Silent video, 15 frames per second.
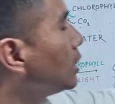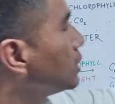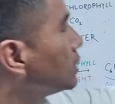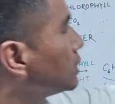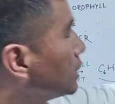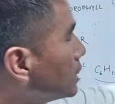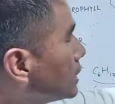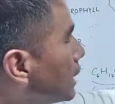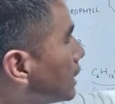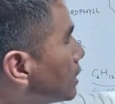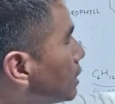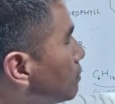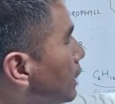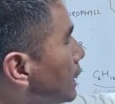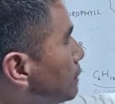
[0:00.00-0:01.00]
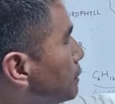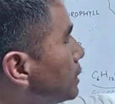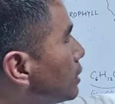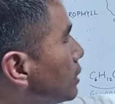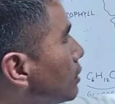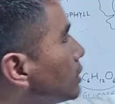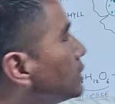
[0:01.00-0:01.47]
this diagram might be
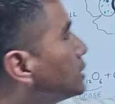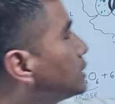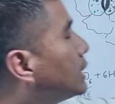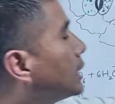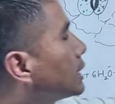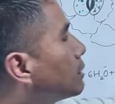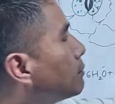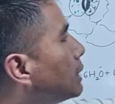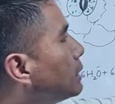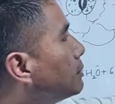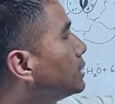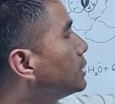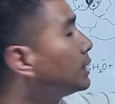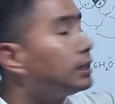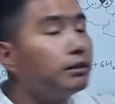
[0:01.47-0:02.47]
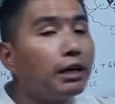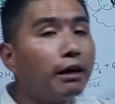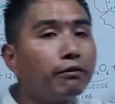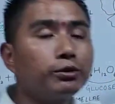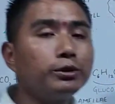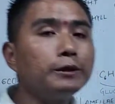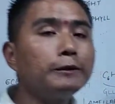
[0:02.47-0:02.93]
there or this diagram might be there, and you
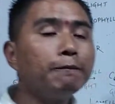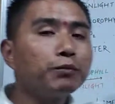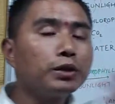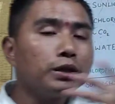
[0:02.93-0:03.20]
have to